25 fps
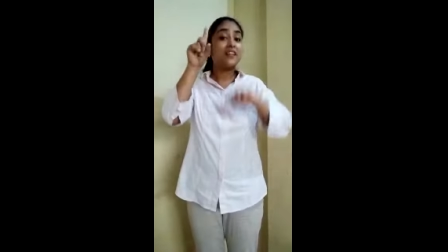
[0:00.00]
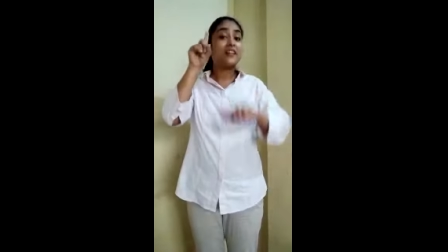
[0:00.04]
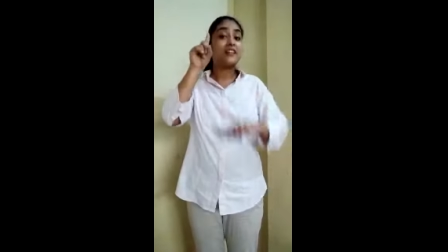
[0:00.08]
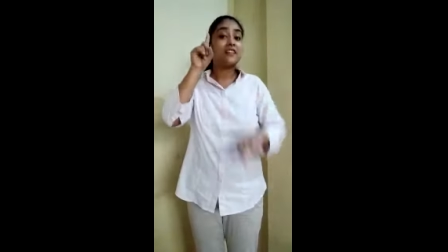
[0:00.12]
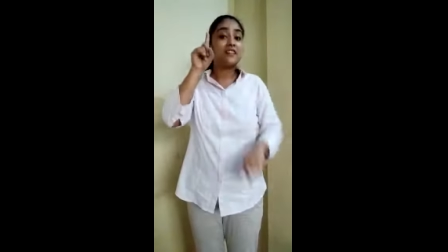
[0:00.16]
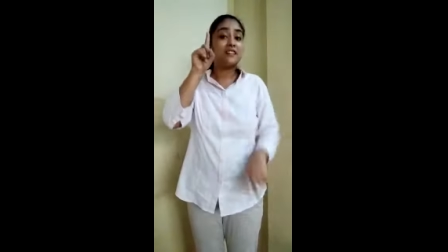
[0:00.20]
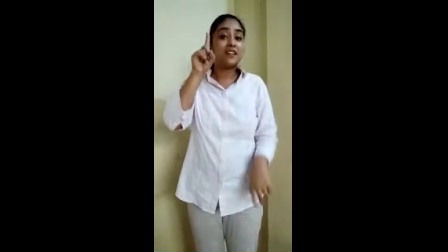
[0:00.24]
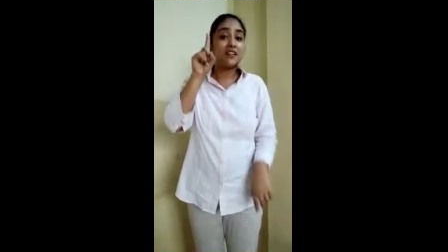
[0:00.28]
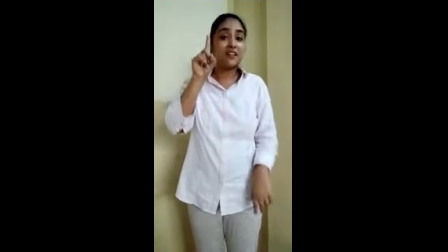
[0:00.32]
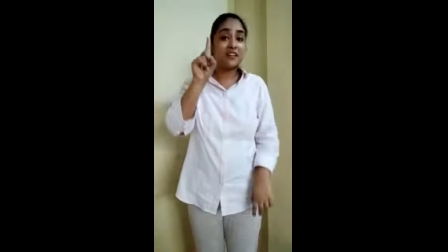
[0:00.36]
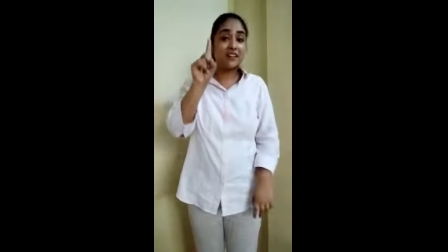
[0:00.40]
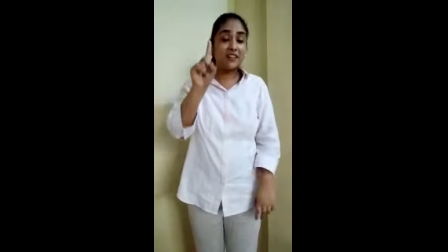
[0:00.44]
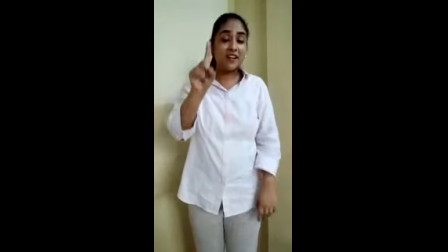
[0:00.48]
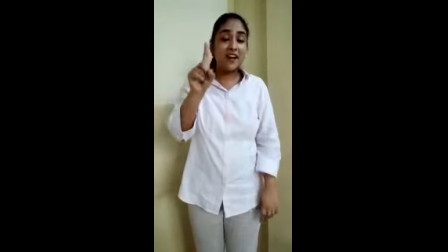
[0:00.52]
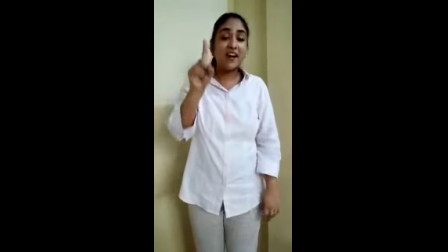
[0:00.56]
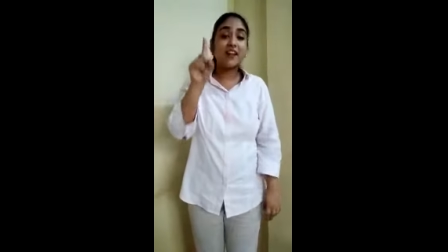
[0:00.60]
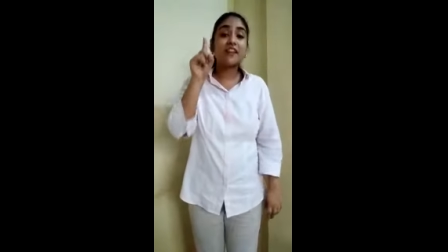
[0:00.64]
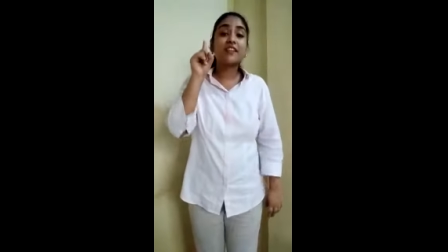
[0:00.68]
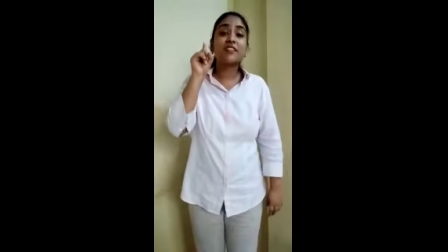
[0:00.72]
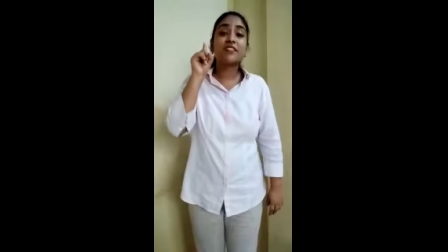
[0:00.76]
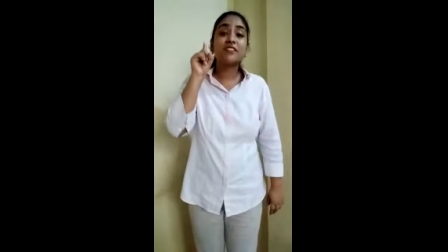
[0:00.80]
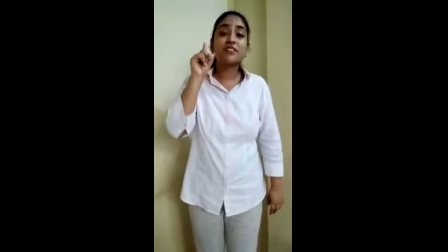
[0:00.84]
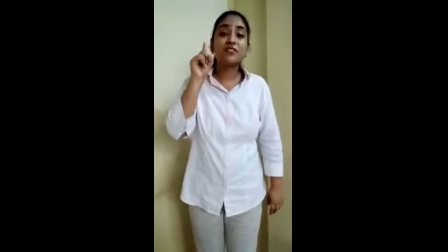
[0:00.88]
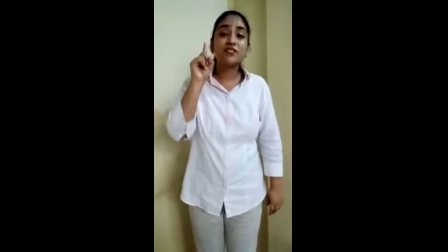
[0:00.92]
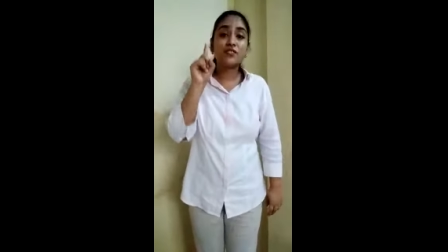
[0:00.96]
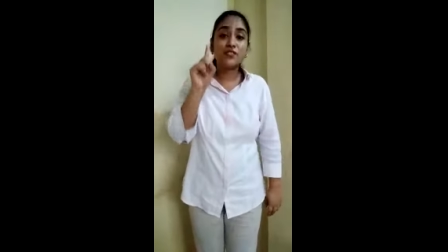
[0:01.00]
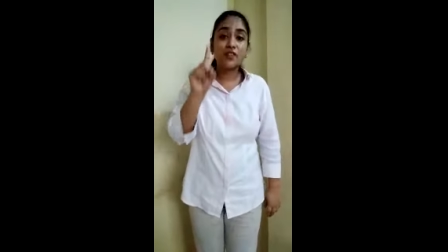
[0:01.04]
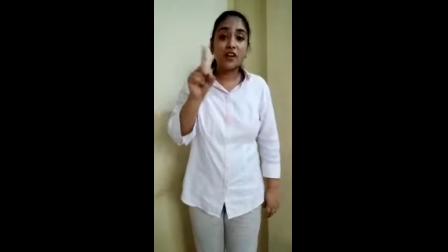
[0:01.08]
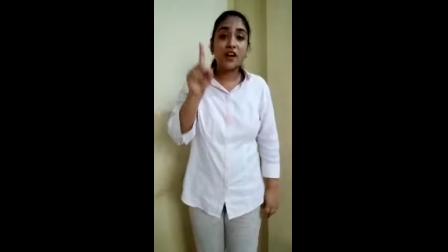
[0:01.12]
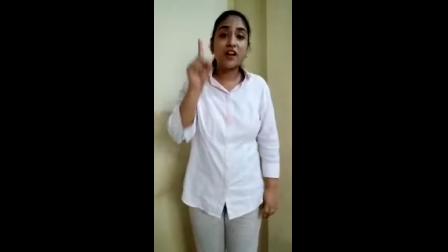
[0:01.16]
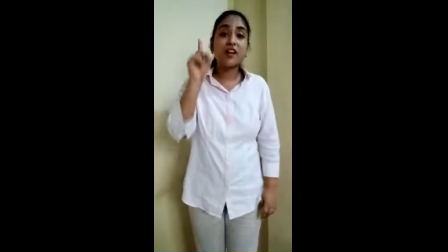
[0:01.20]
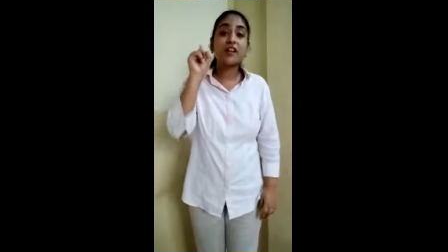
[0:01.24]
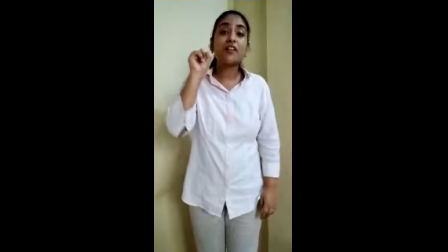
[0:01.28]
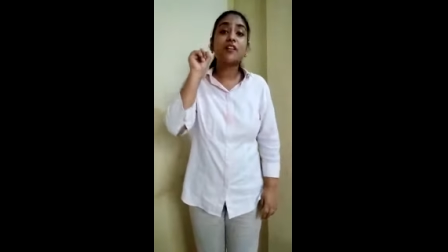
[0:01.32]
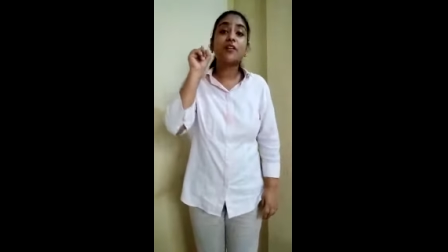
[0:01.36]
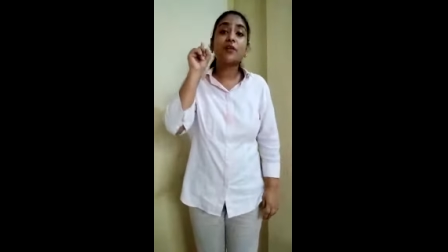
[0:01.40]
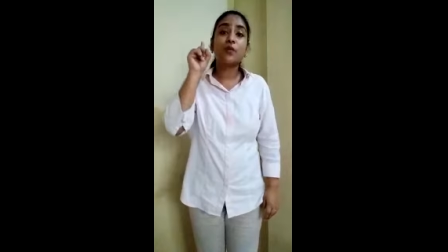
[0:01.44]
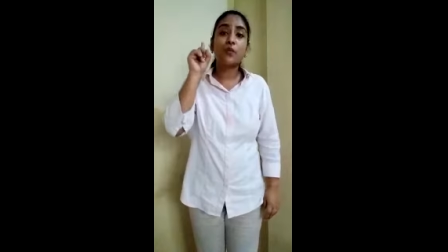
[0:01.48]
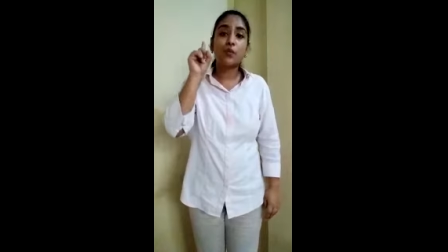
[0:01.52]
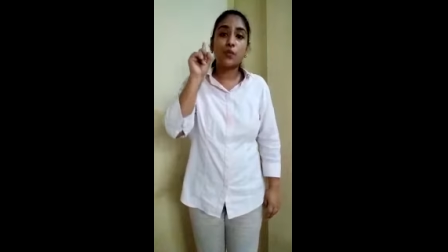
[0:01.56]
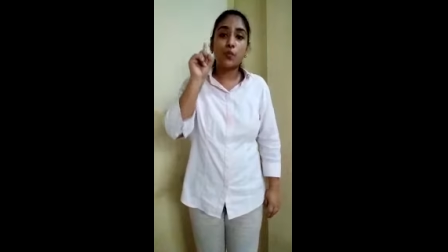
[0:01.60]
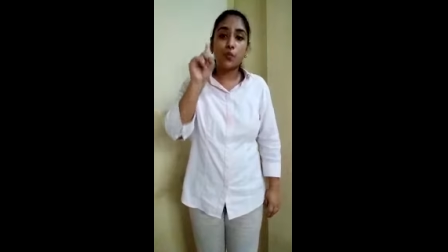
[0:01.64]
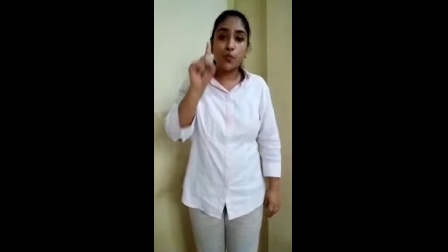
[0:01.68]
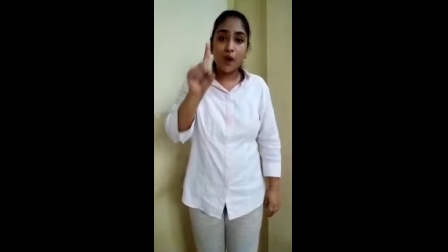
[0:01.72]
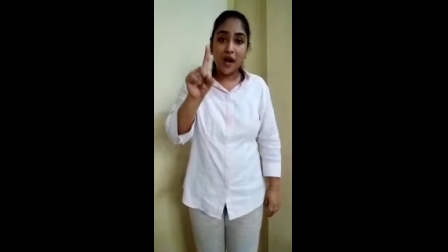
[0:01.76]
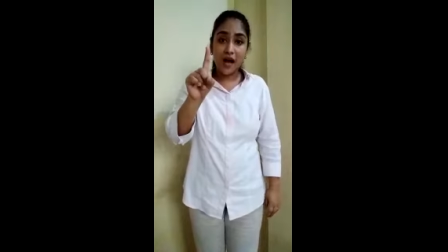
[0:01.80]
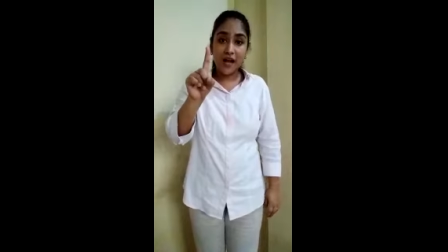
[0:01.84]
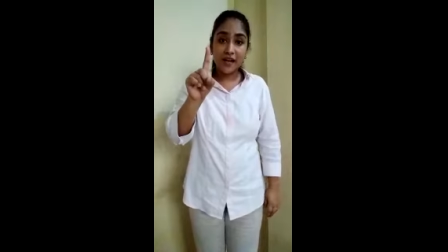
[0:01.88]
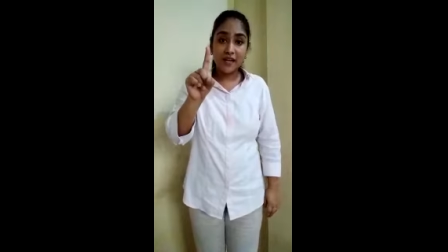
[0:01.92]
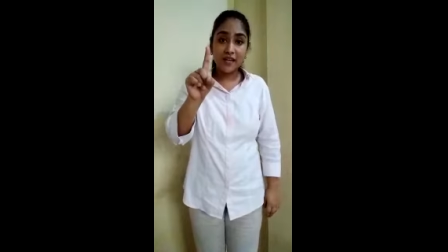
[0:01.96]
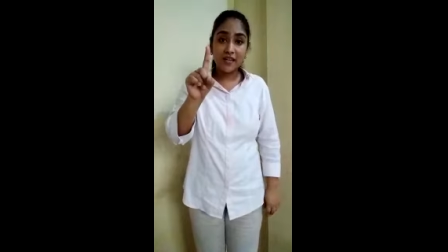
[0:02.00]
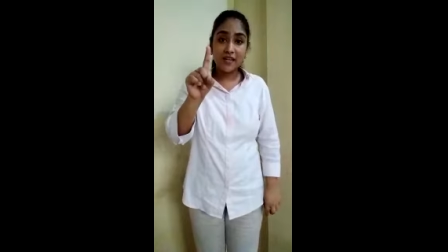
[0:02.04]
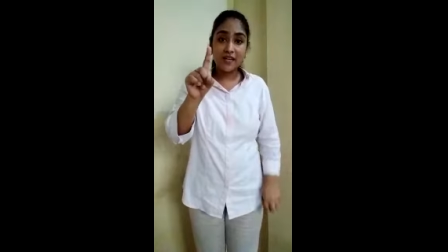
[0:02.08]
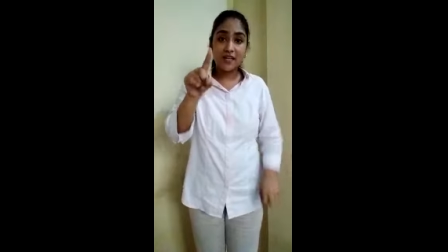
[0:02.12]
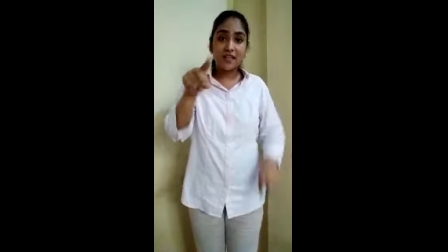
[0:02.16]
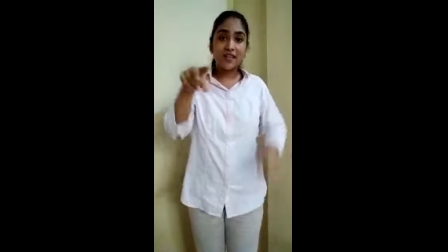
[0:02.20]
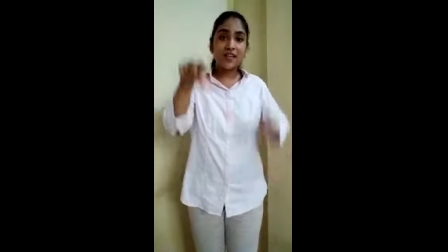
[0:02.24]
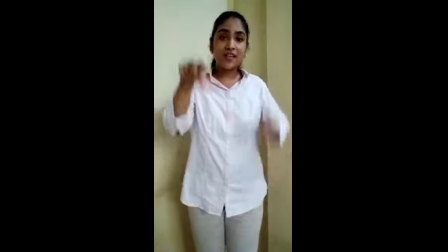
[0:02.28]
the clock struck one